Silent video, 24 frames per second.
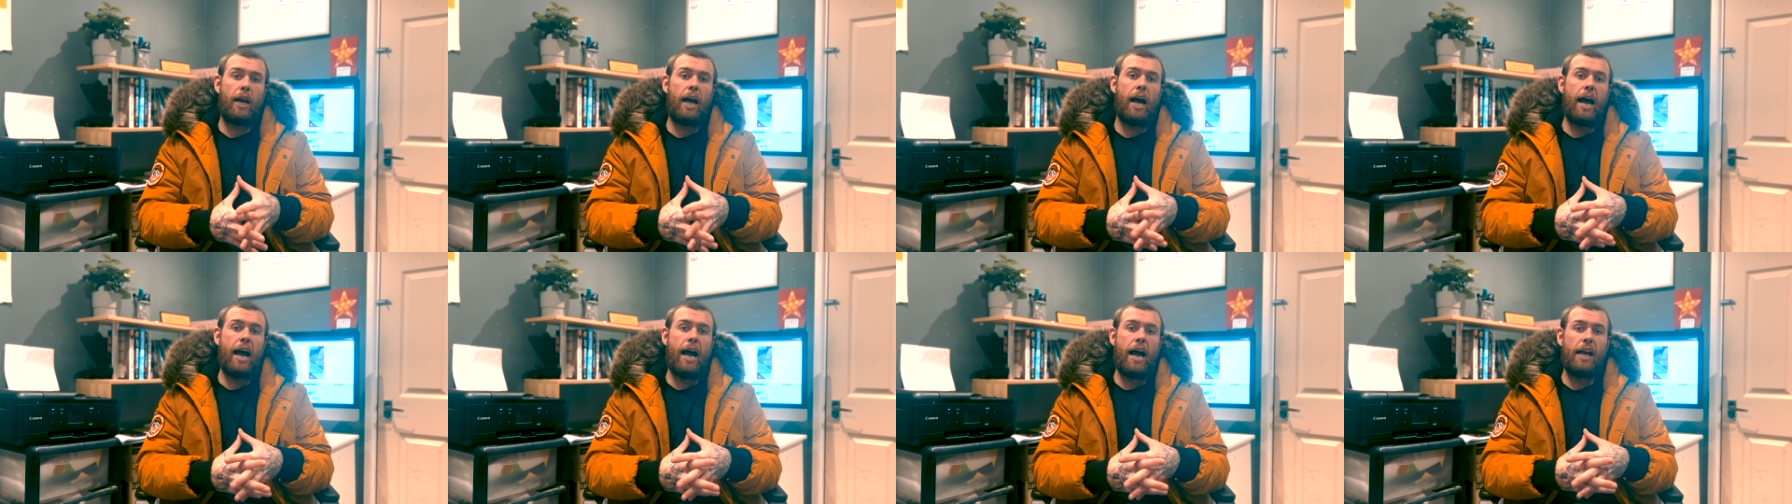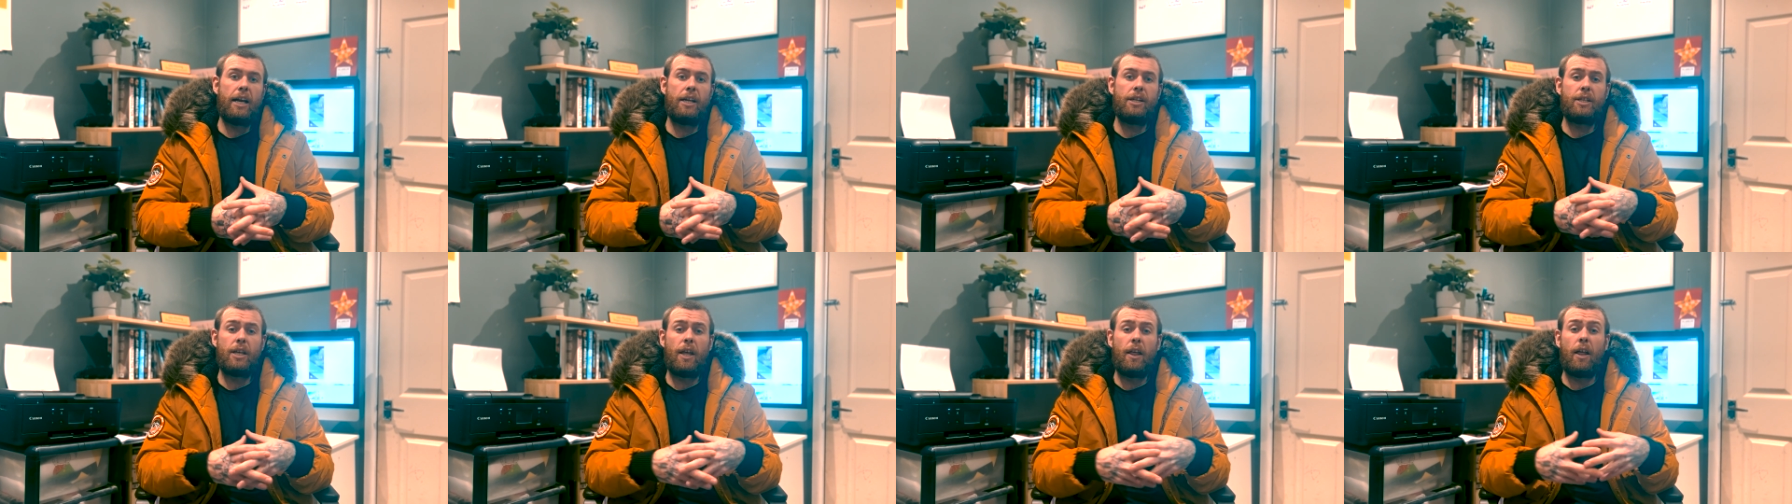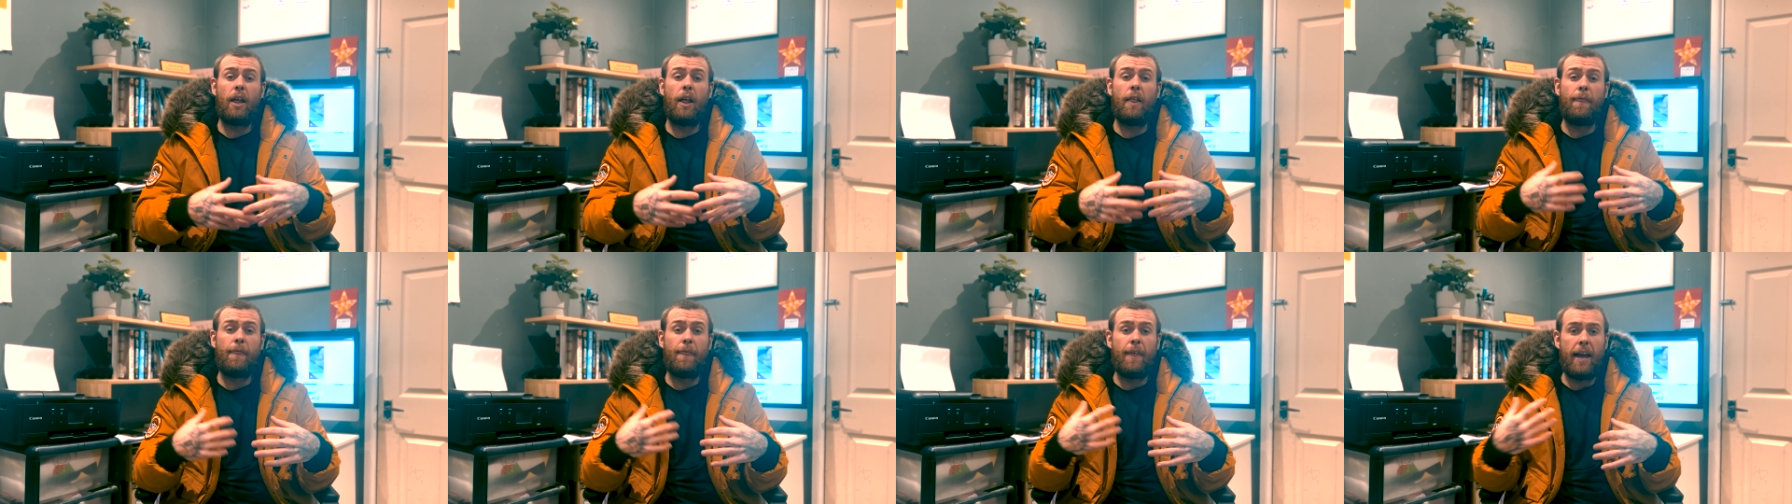and
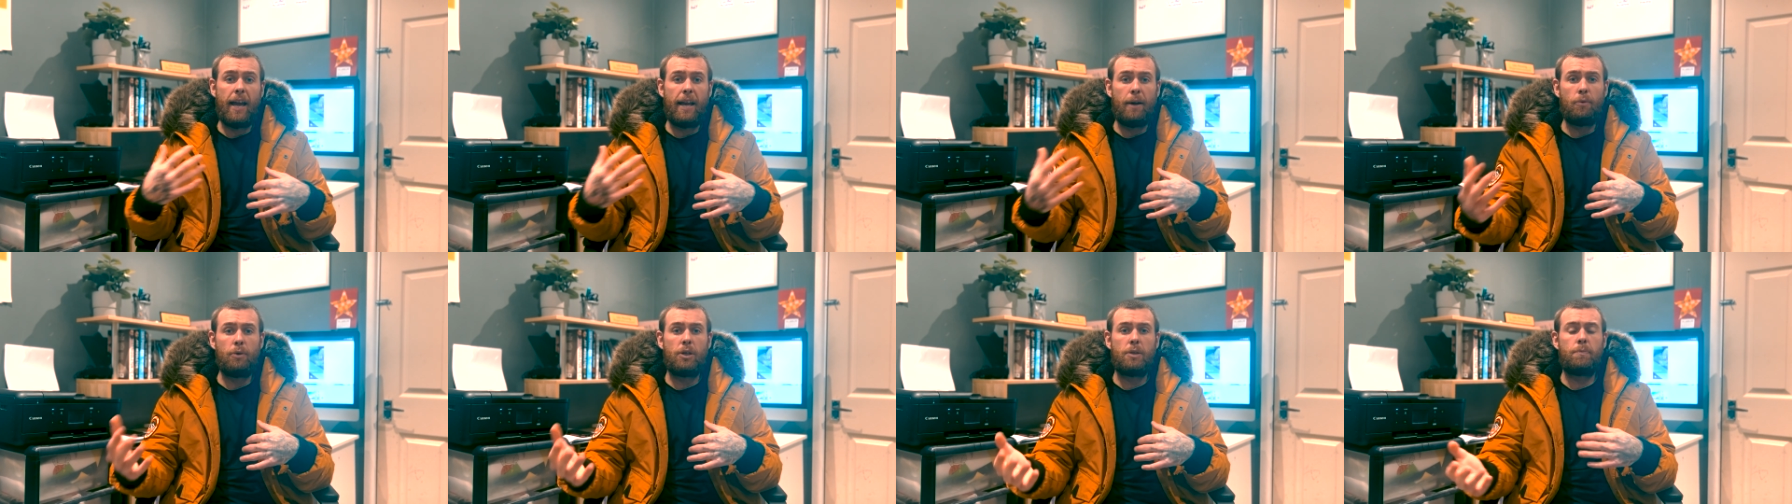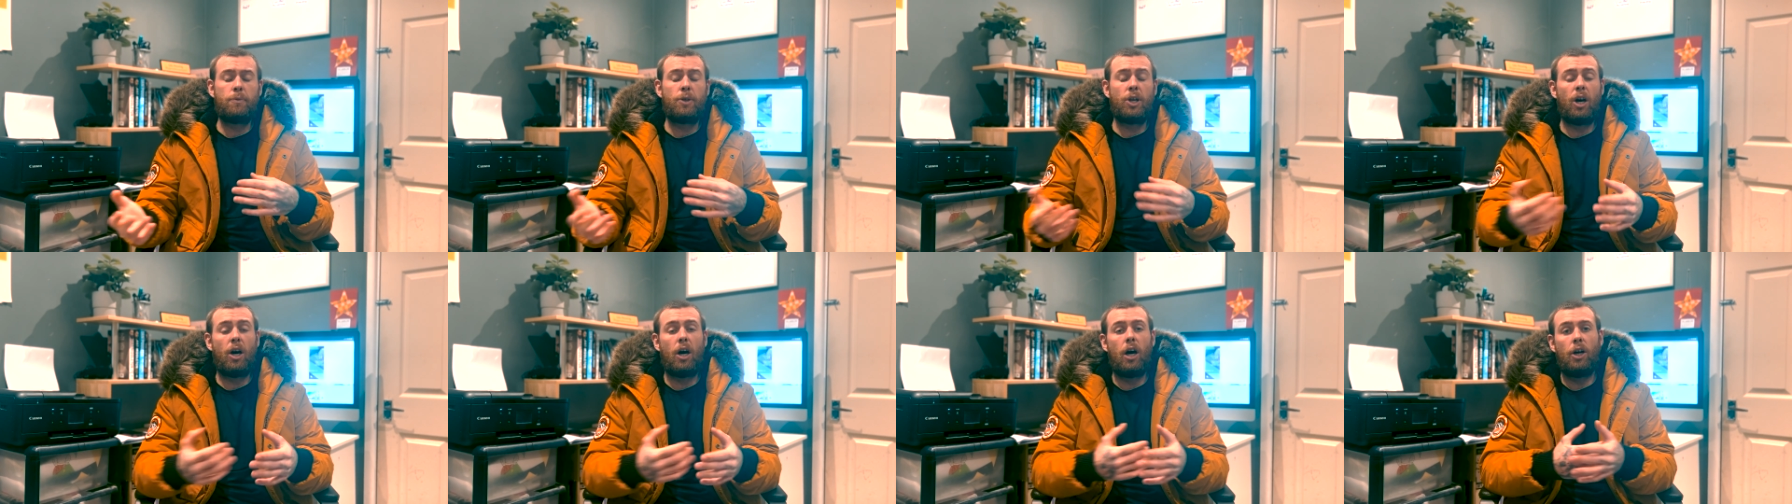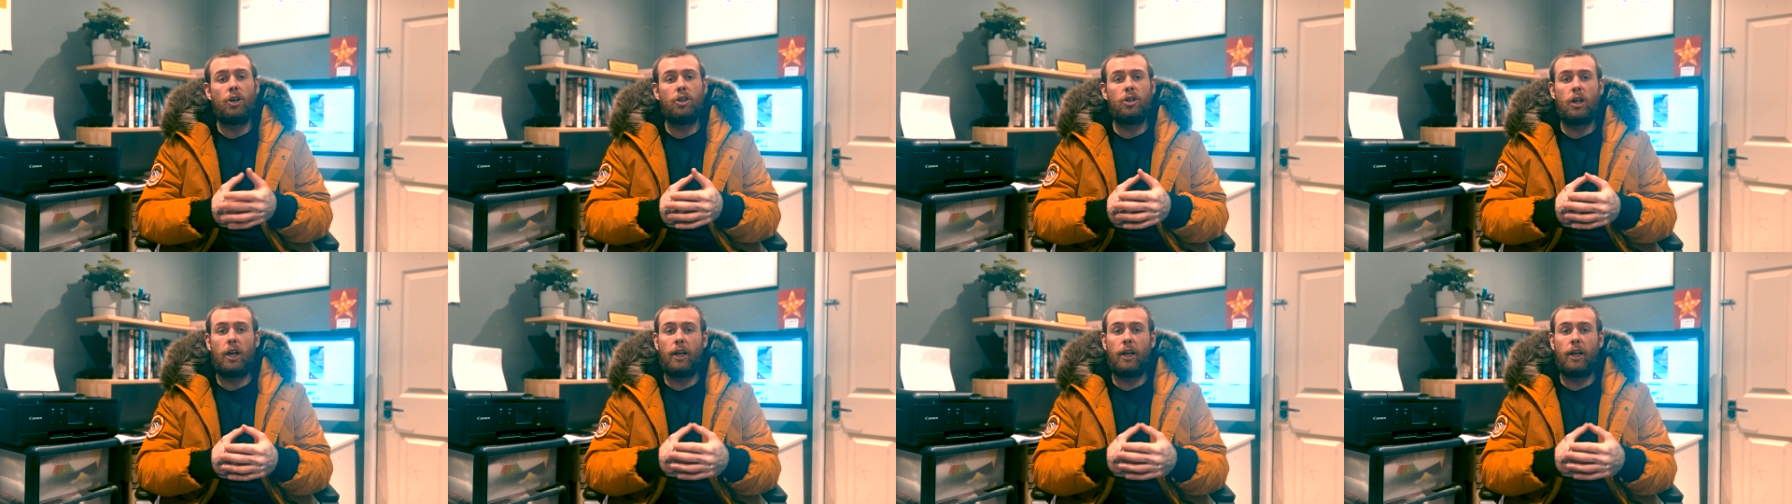they would charge